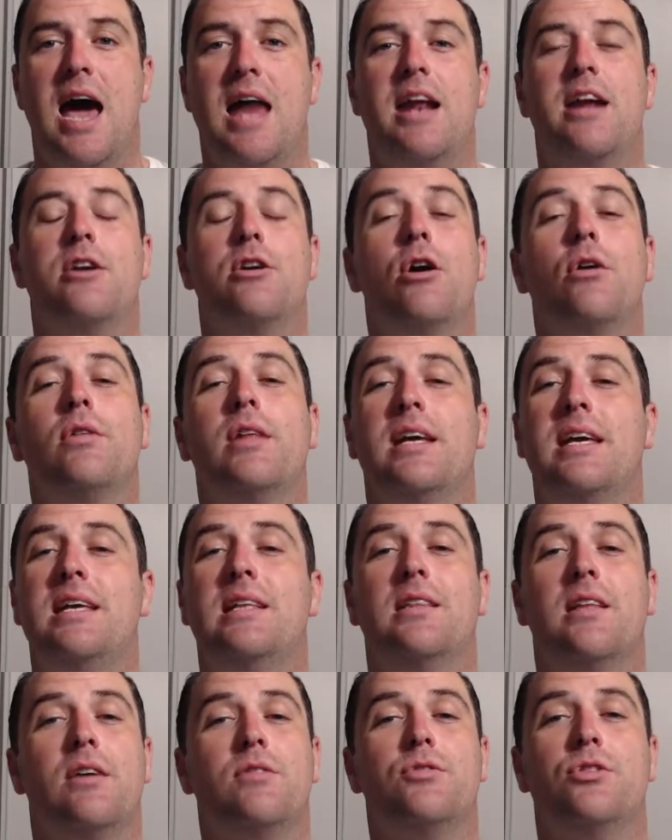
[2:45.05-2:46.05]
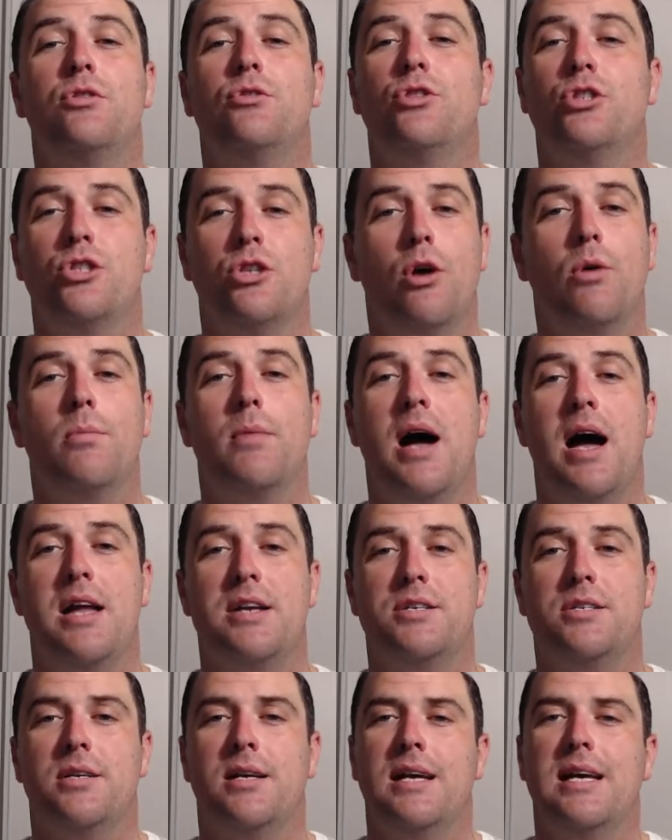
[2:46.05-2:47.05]
and I know that He loves you so
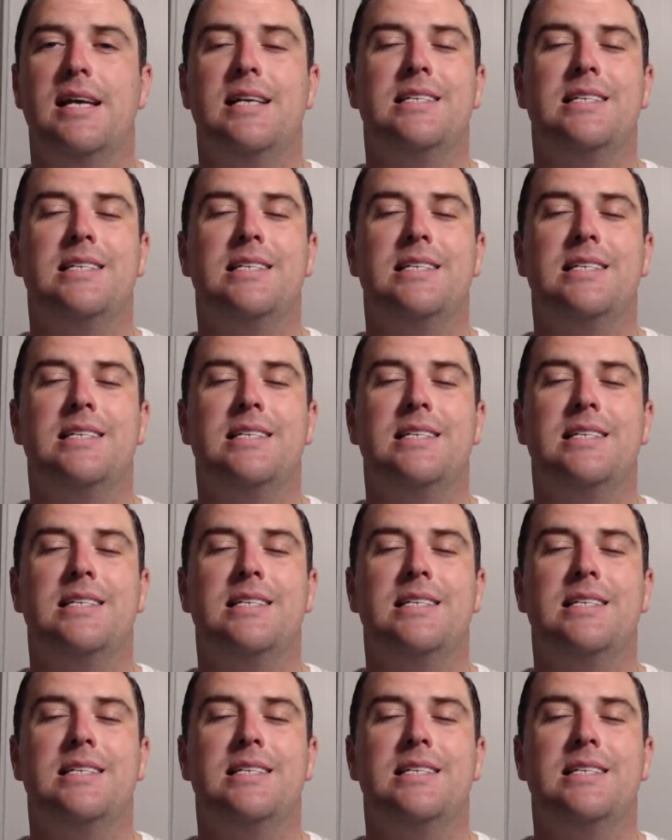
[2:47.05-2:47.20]
much.